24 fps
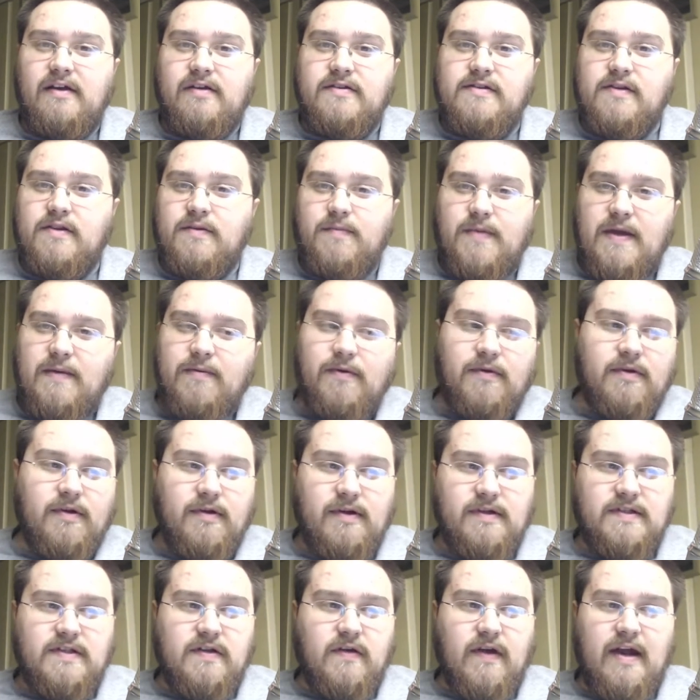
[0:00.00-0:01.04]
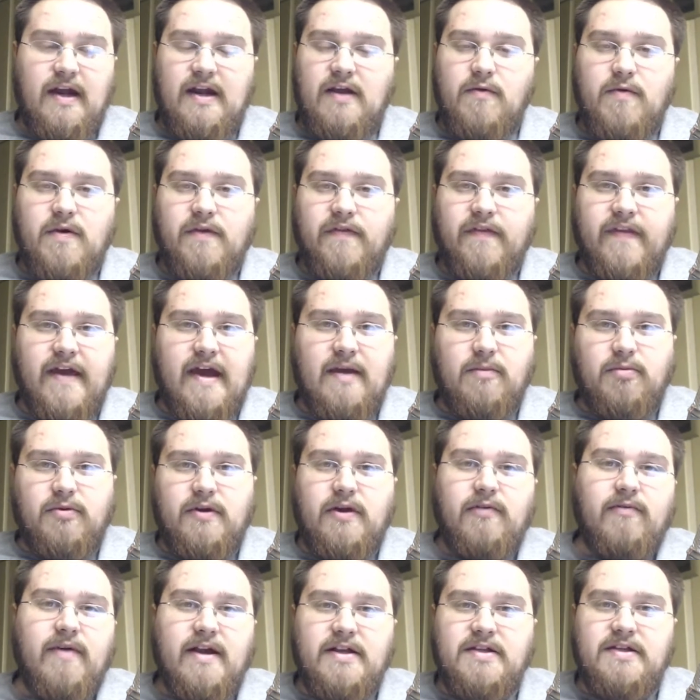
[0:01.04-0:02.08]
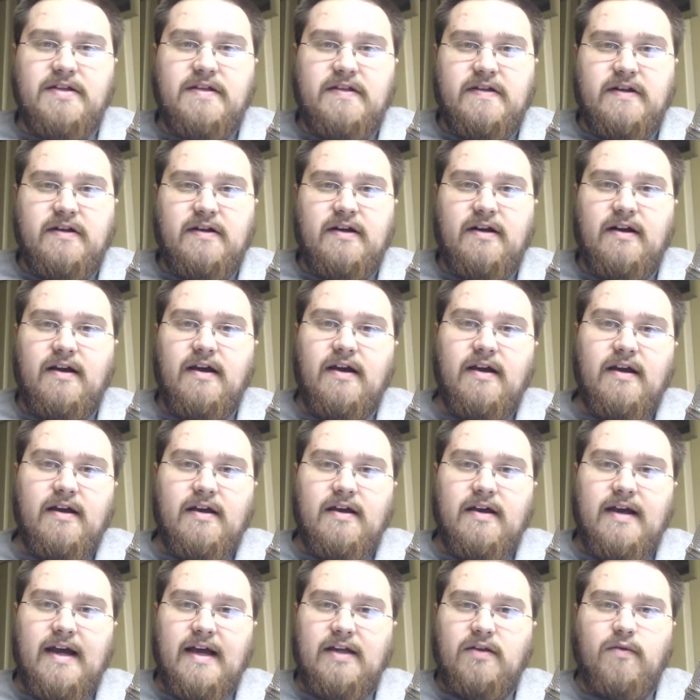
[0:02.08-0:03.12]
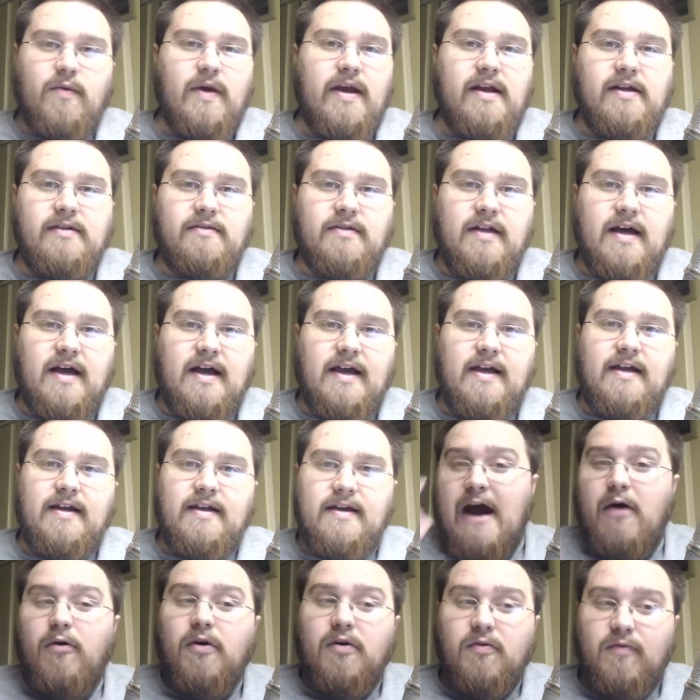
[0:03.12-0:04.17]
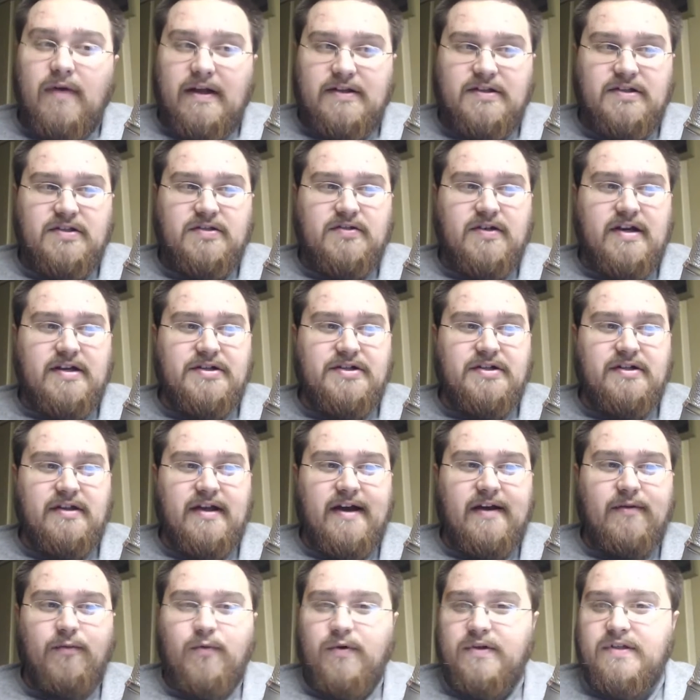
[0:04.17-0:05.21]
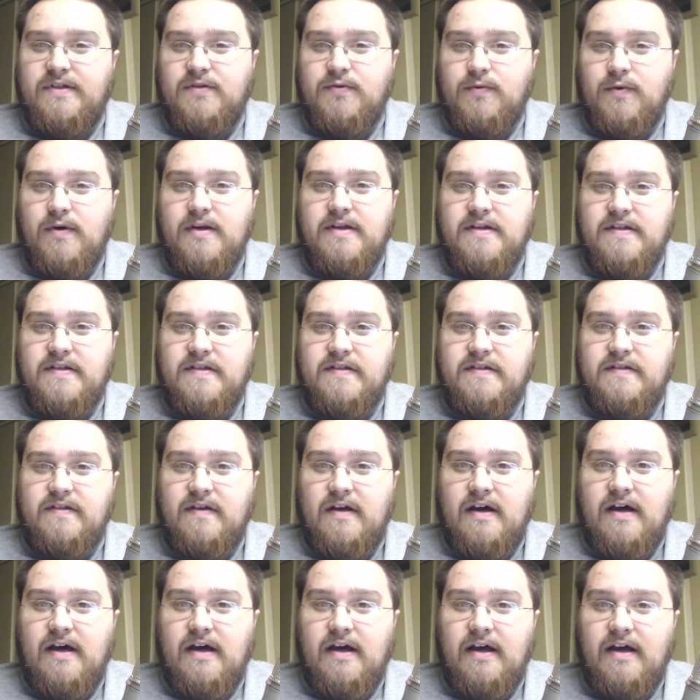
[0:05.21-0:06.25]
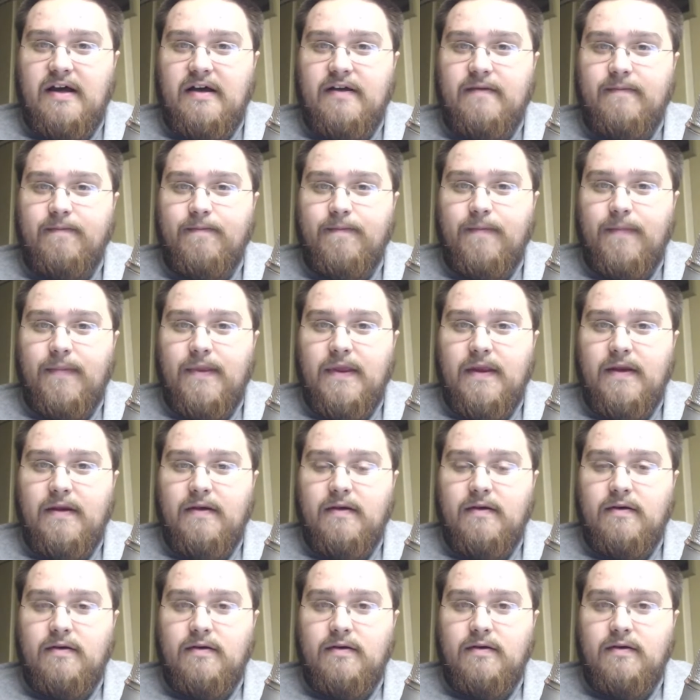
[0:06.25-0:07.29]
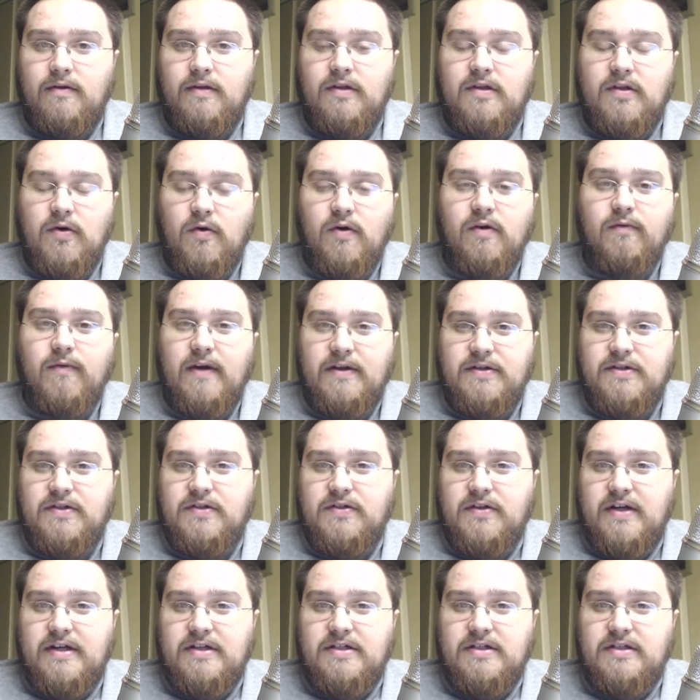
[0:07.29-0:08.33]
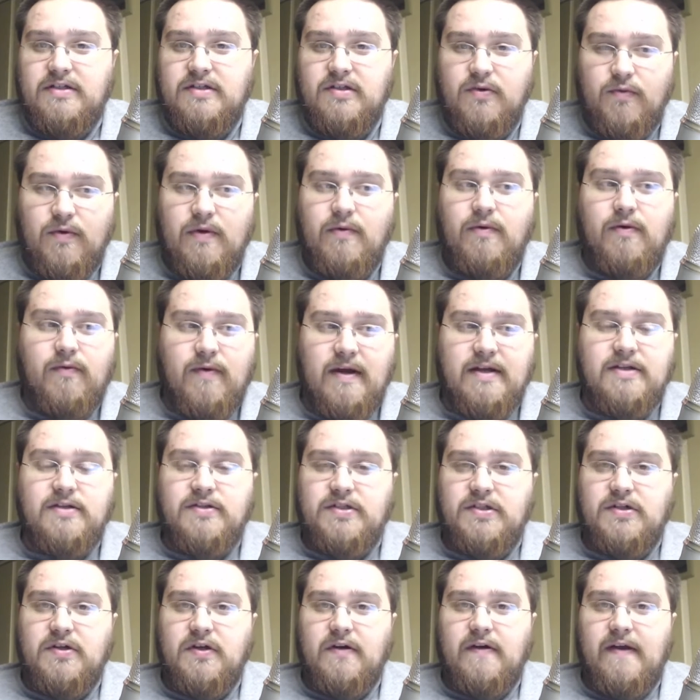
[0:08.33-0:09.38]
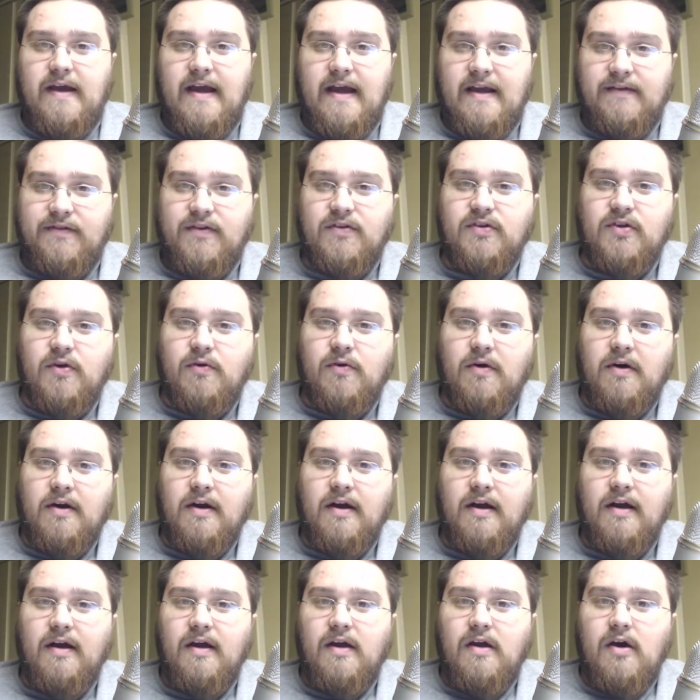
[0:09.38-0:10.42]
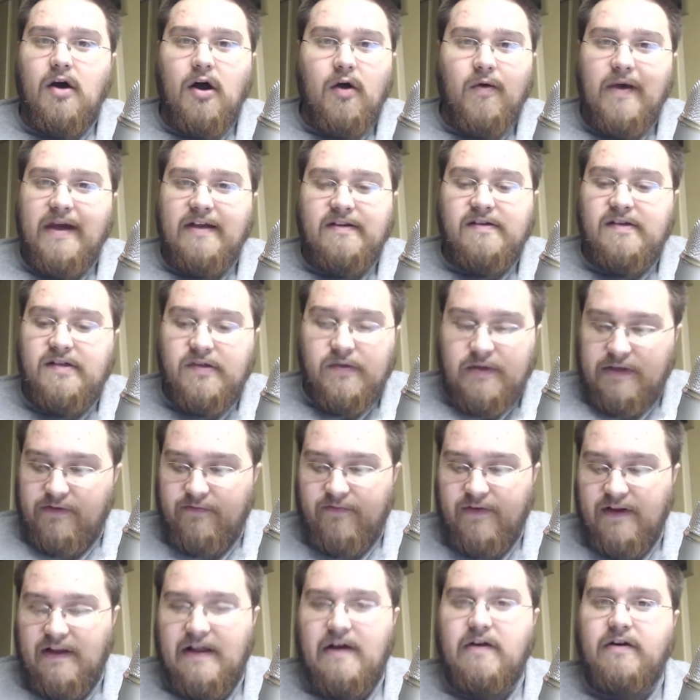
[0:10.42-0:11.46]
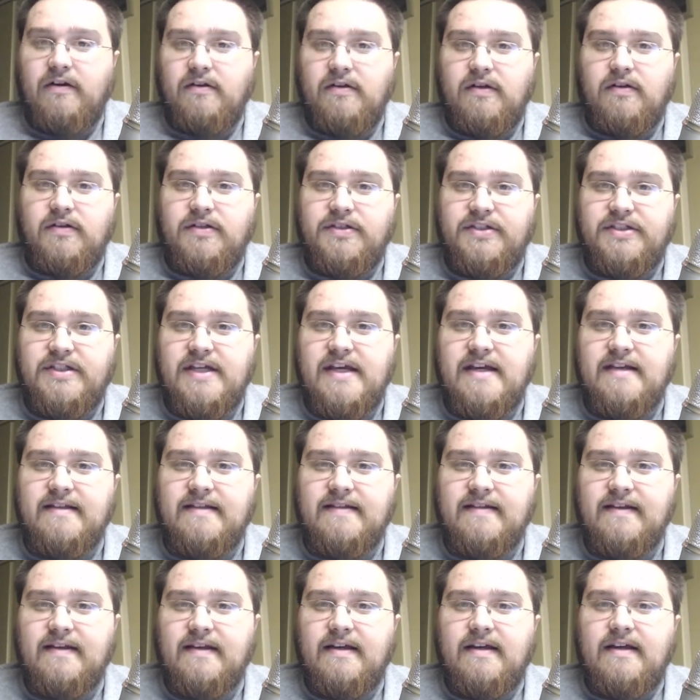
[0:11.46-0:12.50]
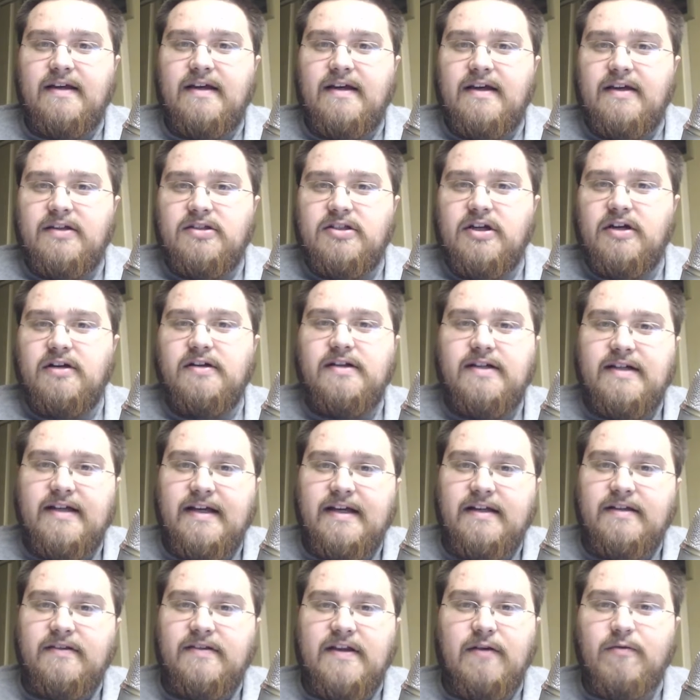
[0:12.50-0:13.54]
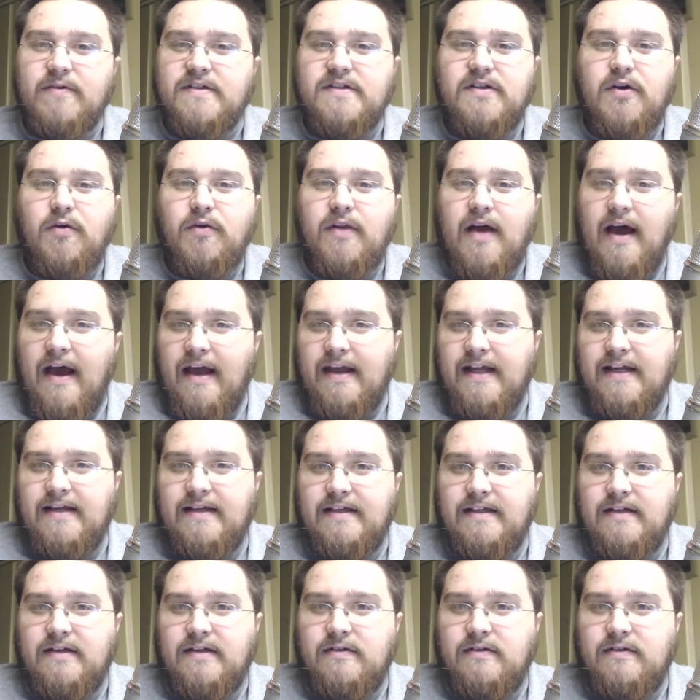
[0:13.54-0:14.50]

so anyone that pre-registered had to wait in line. Our registration line, which was the door registration, so we were registering at the door, all we had to do was fill out a little sheet, turn it in. There was no line.